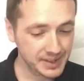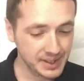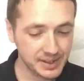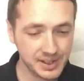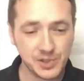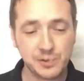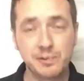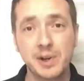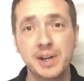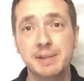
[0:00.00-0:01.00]
this is
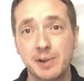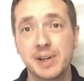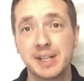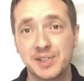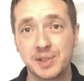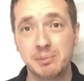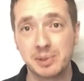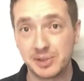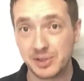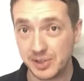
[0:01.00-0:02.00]
very, very simple
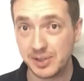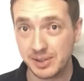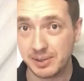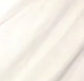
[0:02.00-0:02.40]
to do.